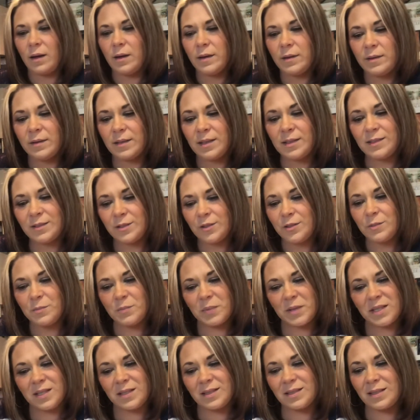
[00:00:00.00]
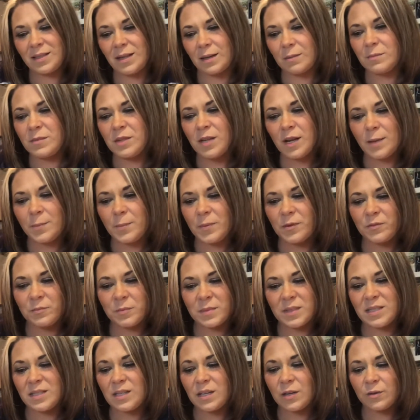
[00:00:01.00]
this could be some type of
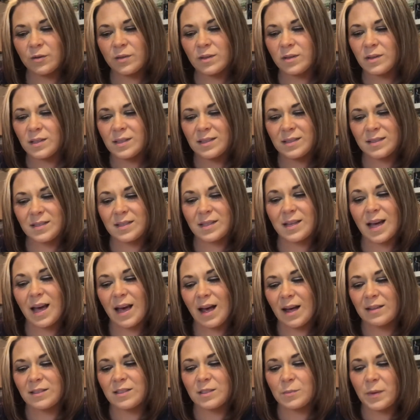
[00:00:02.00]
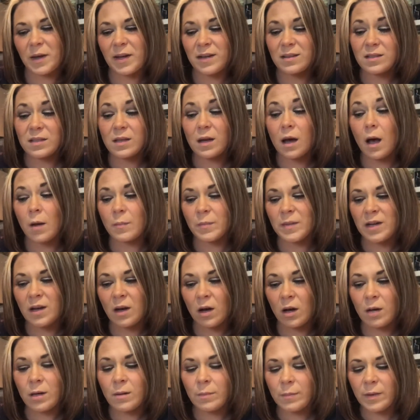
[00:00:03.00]
materialistic aspect coming
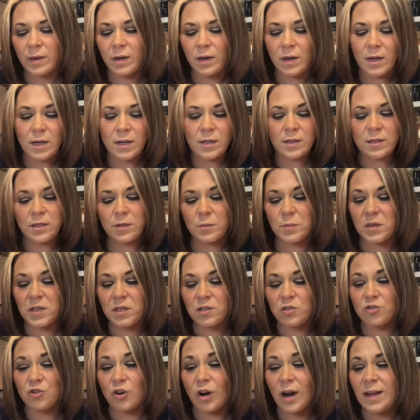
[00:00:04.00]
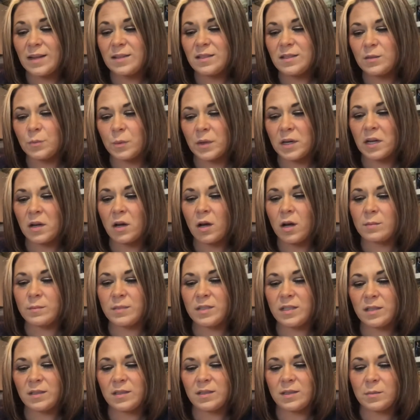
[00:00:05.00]
up to be addressed when it comes
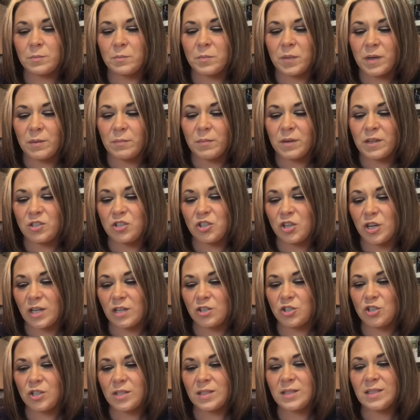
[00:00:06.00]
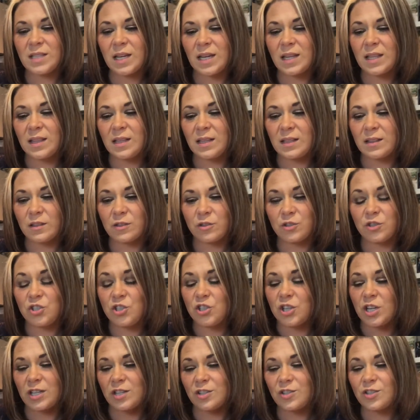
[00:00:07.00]
to some big, big changes. I think there's
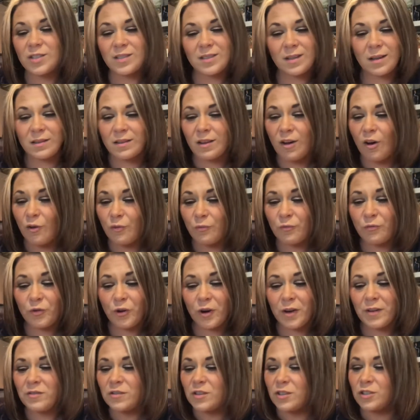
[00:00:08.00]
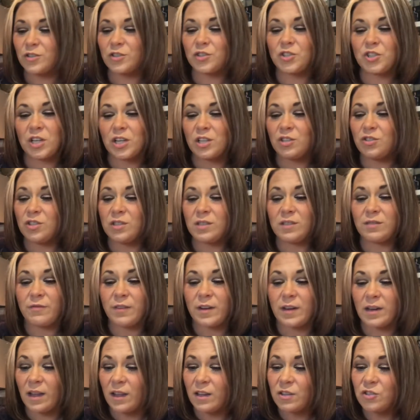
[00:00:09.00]
changes on the home front. There's changes
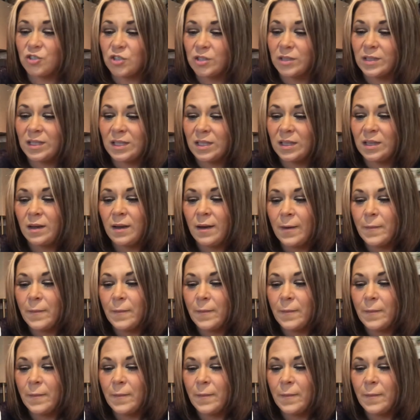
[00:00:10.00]
financially.